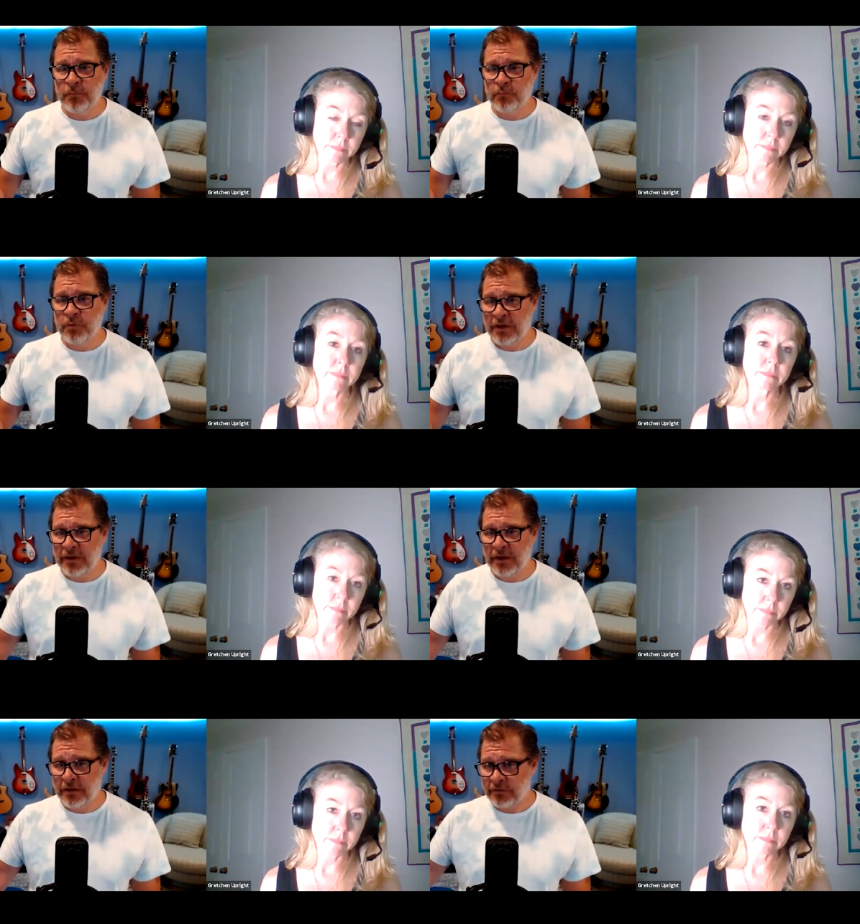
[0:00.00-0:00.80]
Speaker 1: paid
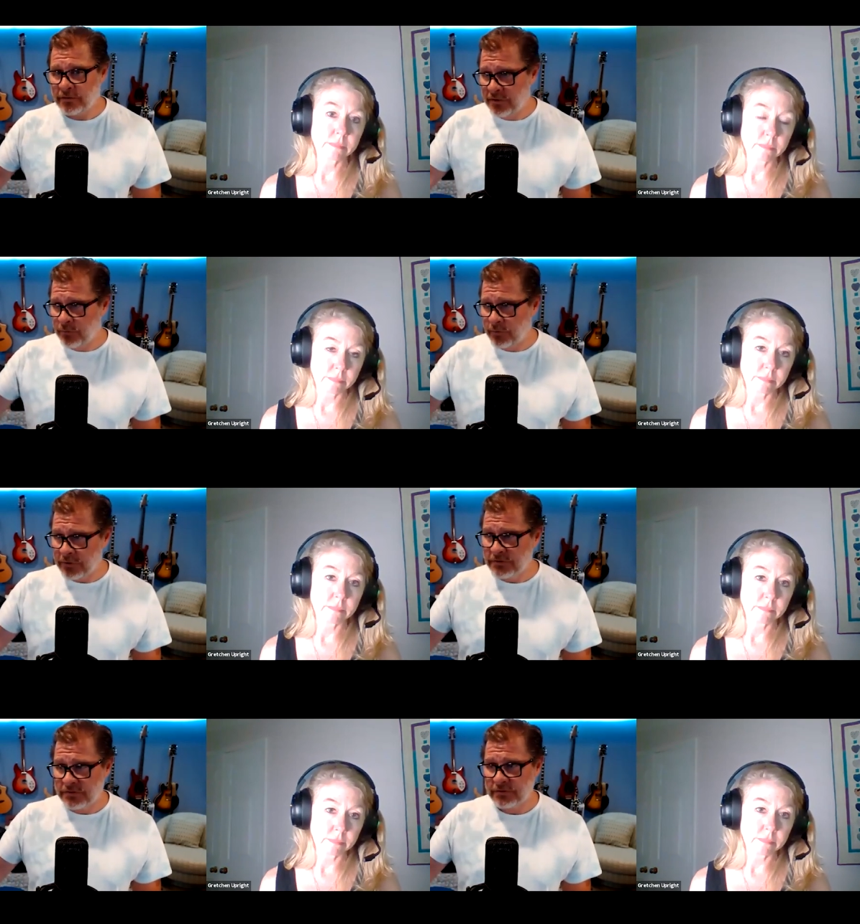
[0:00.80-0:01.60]

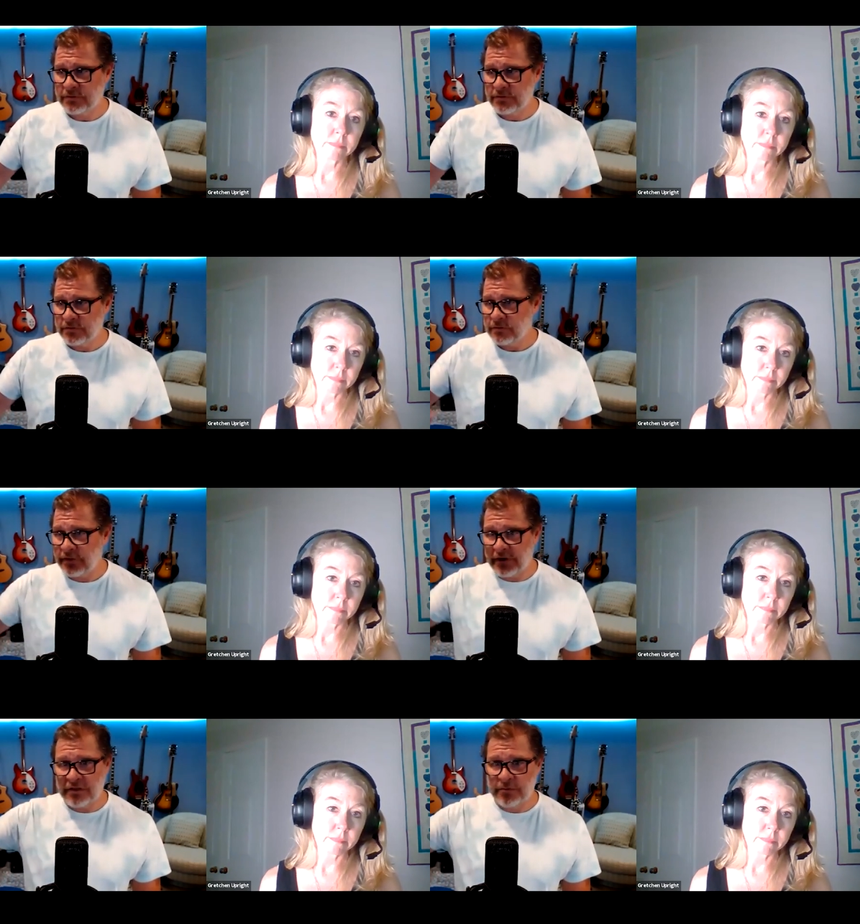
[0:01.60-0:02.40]
keywords,
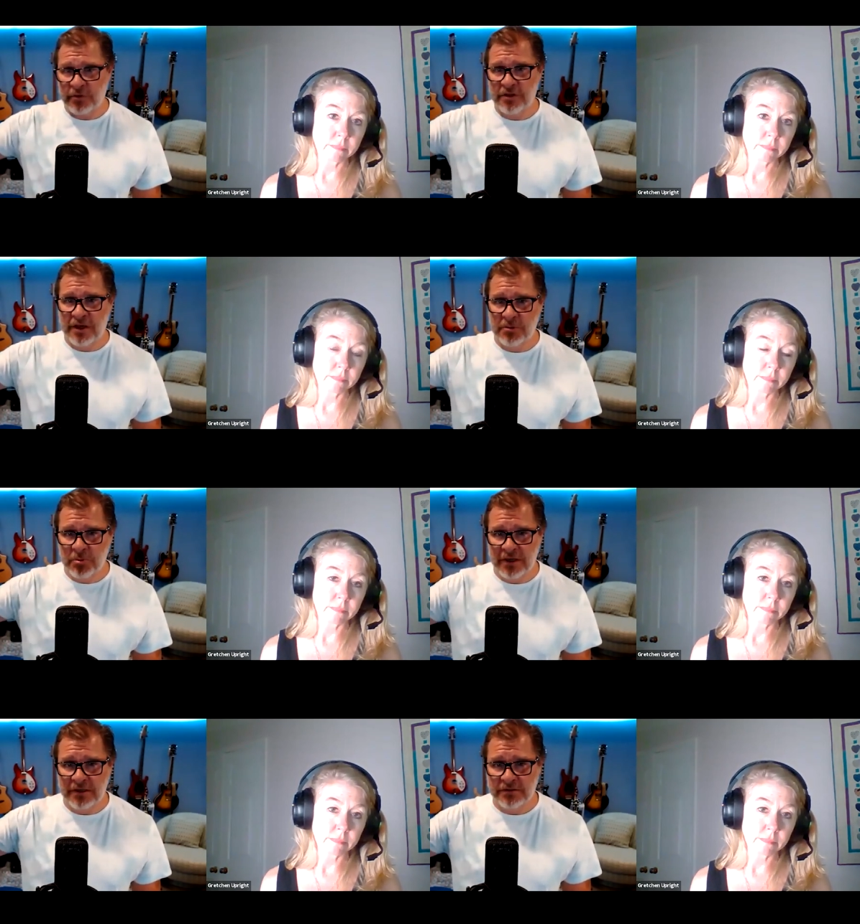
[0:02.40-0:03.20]
land them on that
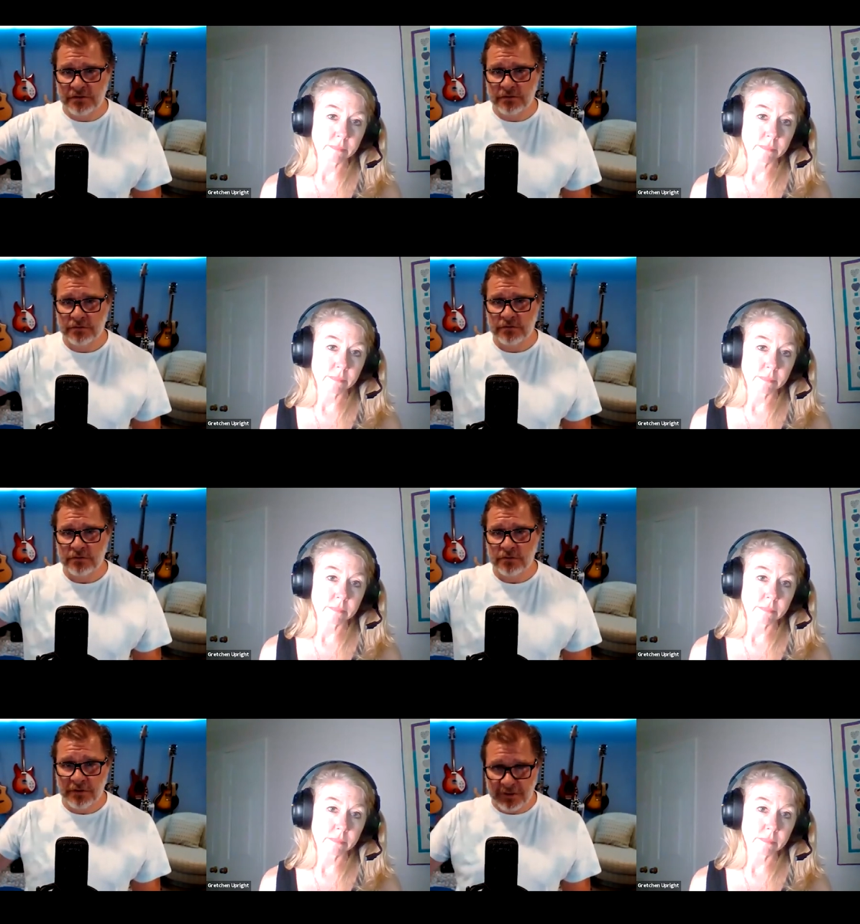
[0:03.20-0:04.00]
page,
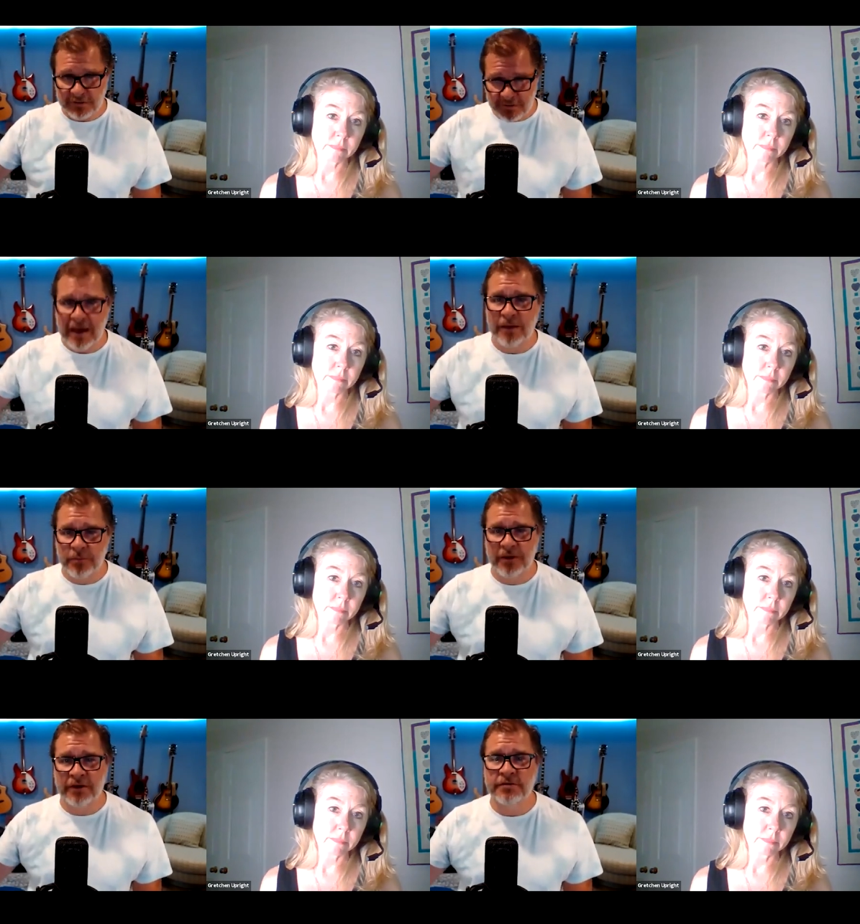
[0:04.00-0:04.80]
link to that
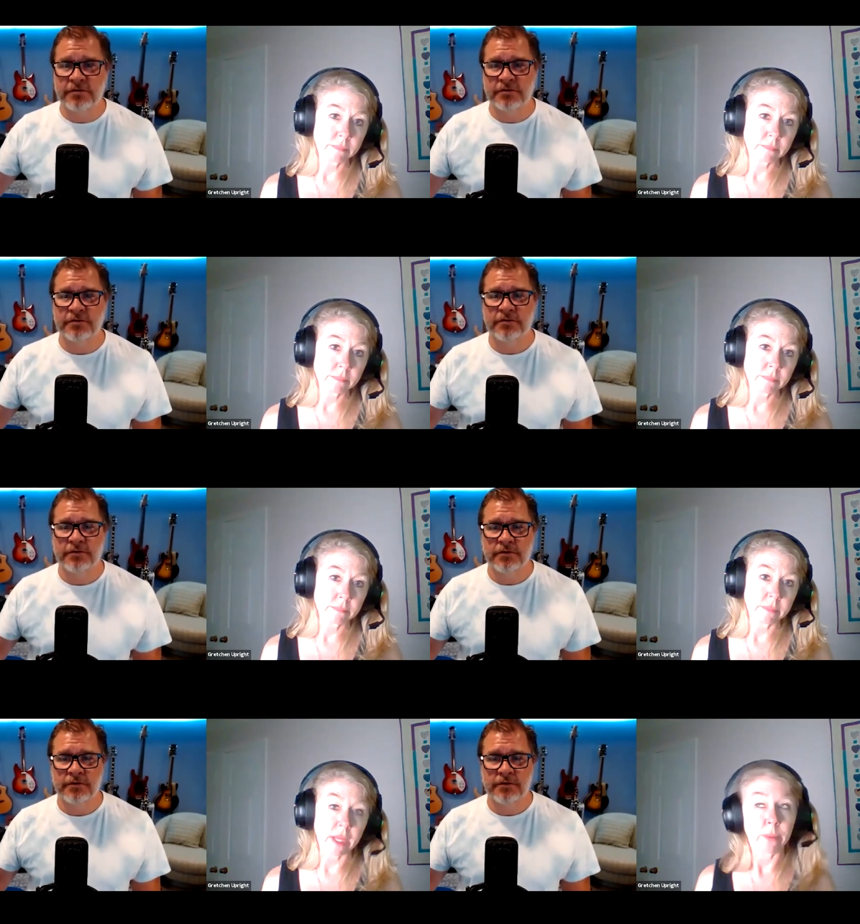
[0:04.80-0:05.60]
page
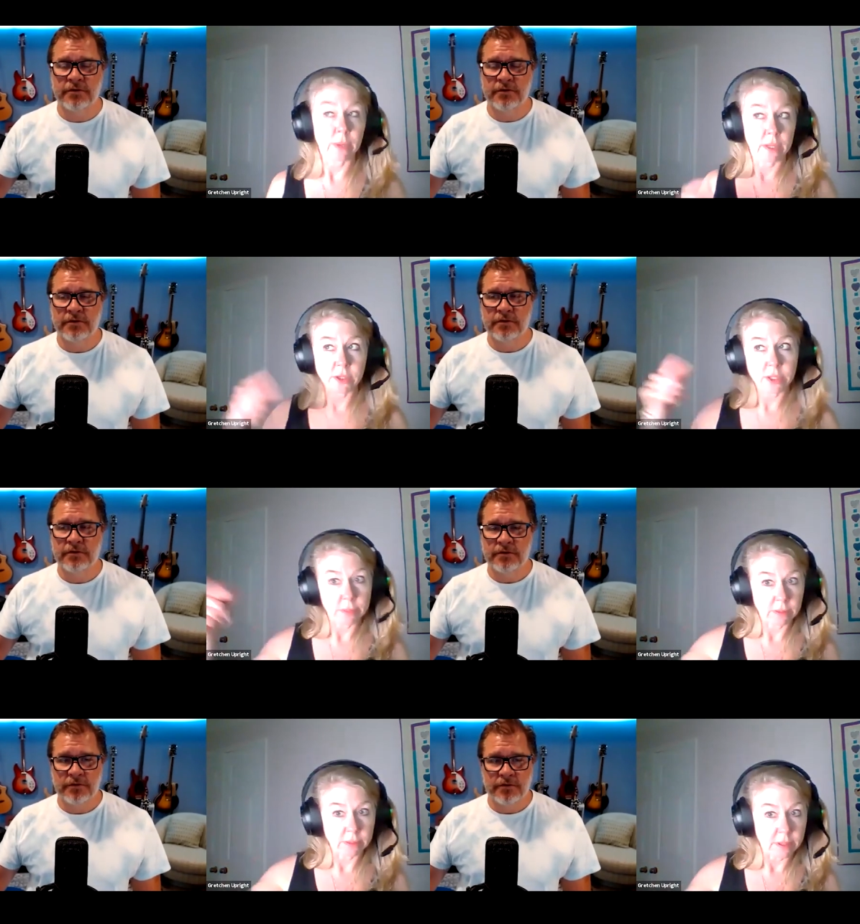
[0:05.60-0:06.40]
Speaker 2: I would actually
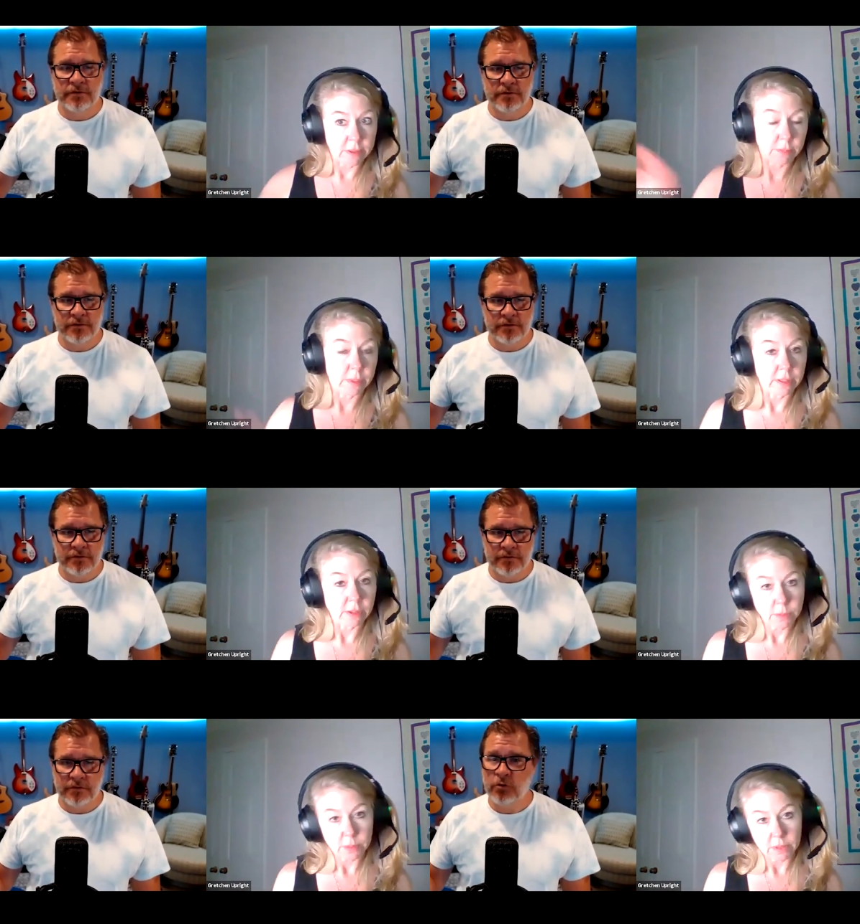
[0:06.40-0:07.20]
build another
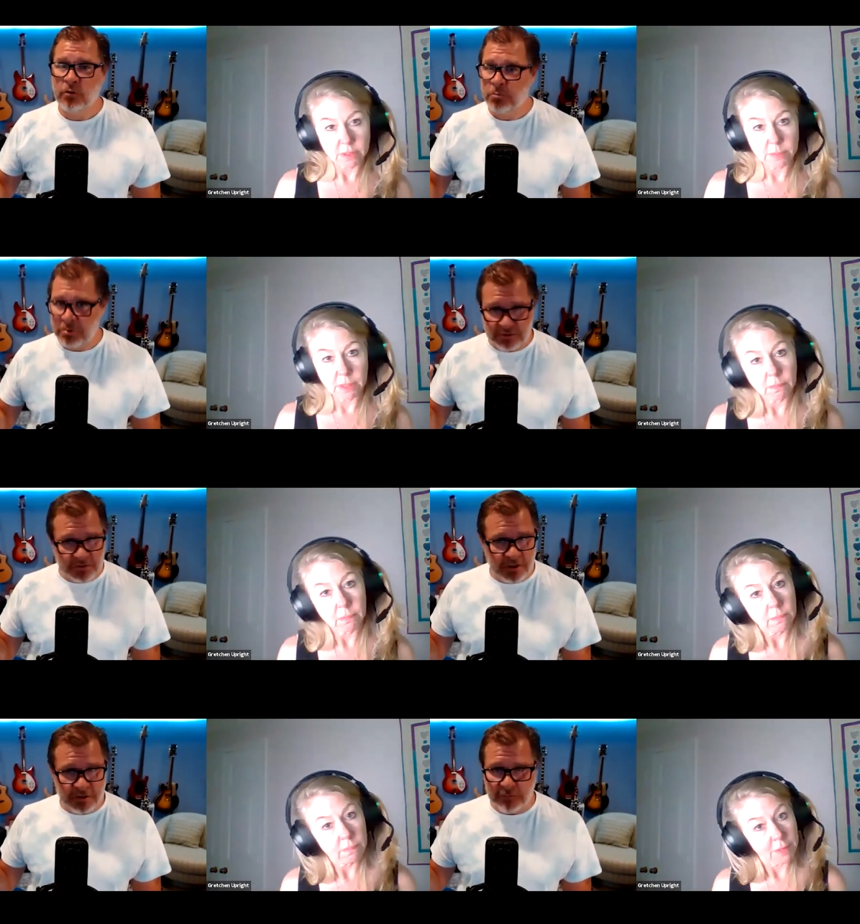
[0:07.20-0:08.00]
page, but that's or me. build
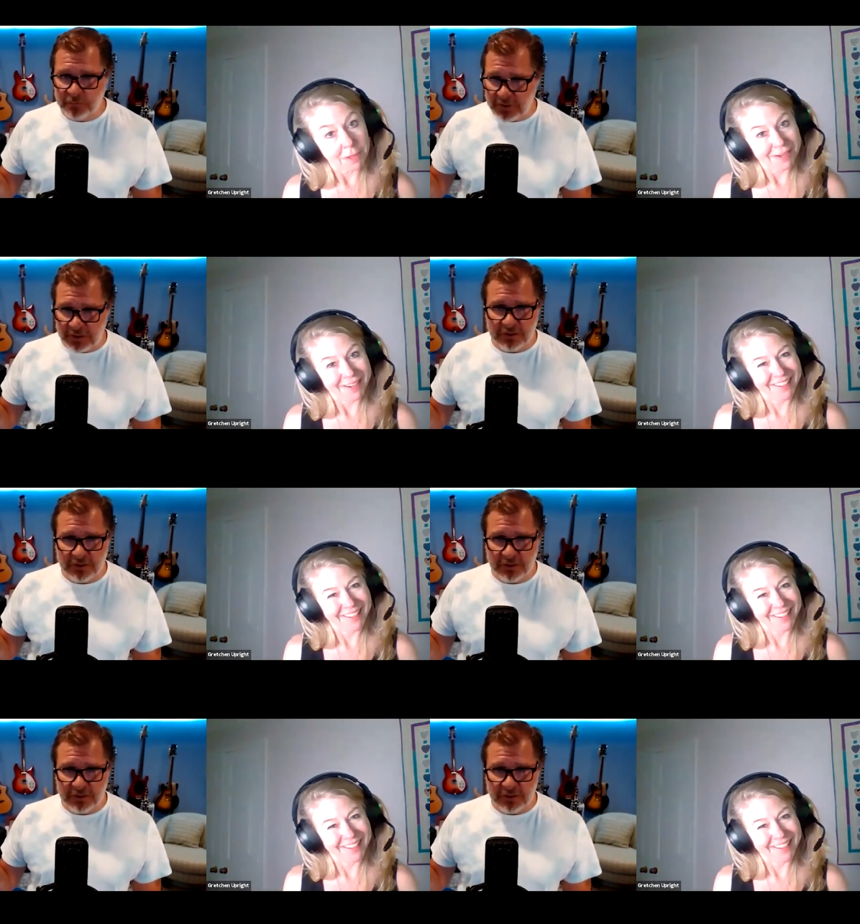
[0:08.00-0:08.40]
Speaker 1: another one.